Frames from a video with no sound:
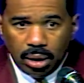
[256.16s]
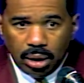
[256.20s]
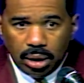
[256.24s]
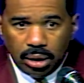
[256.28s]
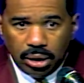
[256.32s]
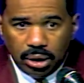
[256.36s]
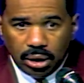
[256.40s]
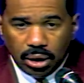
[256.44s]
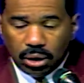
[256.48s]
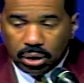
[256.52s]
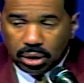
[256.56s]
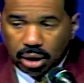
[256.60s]

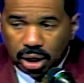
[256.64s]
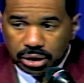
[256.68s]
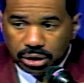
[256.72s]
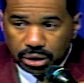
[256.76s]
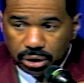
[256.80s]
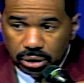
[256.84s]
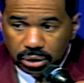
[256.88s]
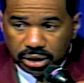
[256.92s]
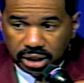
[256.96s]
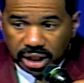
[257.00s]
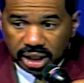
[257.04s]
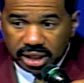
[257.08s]
you know, cause
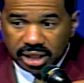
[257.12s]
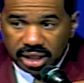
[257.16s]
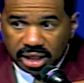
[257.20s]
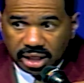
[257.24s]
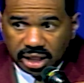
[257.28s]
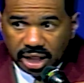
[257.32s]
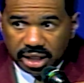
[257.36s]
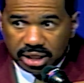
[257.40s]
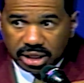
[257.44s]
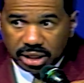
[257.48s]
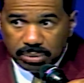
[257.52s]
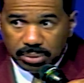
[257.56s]
you just in
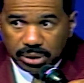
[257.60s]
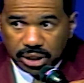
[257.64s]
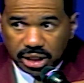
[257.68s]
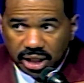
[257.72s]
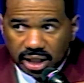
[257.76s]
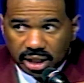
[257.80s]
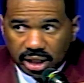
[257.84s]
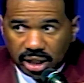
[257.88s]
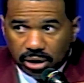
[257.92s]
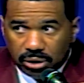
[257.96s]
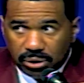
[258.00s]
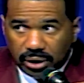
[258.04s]
case some
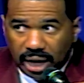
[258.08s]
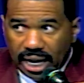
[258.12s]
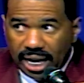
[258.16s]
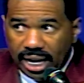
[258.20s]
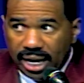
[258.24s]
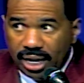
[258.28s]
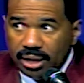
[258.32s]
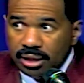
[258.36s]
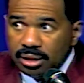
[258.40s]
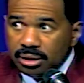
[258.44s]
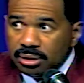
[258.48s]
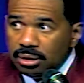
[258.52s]
shit go
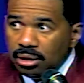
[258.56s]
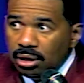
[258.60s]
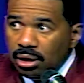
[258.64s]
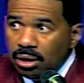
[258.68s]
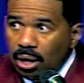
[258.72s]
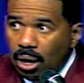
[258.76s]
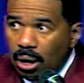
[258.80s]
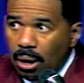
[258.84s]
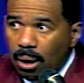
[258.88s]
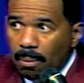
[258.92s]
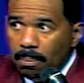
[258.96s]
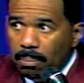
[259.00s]
down.
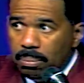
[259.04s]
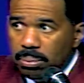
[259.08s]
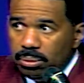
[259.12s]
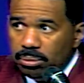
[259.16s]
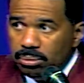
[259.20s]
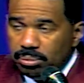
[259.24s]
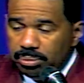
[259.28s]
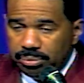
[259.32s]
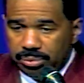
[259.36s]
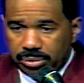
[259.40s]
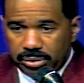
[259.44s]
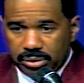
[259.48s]

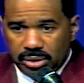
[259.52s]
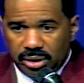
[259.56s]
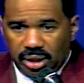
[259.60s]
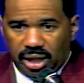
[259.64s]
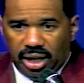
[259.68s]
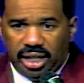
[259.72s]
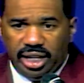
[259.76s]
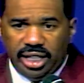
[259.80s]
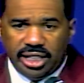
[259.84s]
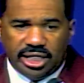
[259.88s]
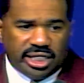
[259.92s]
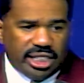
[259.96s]

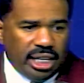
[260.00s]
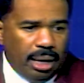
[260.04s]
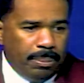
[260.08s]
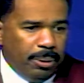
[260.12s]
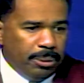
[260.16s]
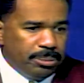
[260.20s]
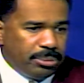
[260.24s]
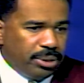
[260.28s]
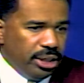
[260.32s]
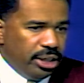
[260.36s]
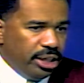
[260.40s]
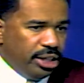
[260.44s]
And he step
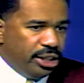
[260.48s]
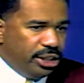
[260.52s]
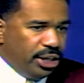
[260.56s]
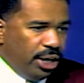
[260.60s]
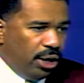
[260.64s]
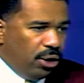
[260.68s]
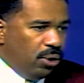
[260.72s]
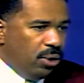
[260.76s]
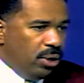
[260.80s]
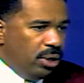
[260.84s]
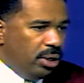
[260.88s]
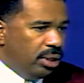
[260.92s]
up to the
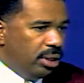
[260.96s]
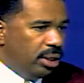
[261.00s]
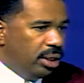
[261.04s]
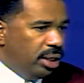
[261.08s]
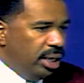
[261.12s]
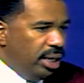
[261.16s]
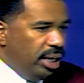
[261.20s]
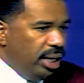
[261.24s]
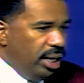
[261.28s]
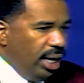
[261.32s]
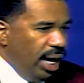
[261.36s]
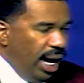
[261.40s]
door.
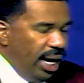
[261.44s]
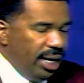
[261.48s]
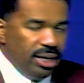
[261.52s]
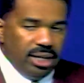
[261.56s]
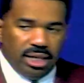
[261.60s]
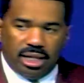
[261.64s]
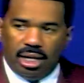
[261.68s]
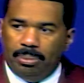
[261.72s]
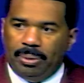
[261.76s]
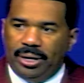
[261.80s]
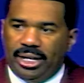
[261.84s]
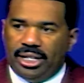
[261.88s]
I
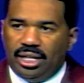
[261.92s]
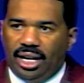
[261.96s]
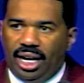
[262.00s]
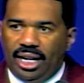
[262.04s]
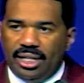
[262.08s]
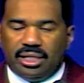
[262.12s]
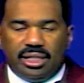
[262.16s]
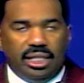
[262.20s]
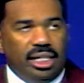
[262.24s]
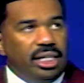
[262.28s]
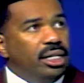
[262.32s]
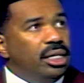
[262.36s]
look up at him, I
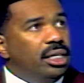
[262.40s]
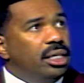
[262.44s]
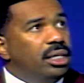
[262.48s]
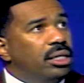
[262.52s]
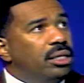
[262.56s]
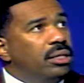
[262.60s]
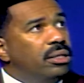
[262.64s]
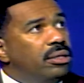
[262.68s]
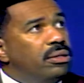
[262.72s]
say, uh,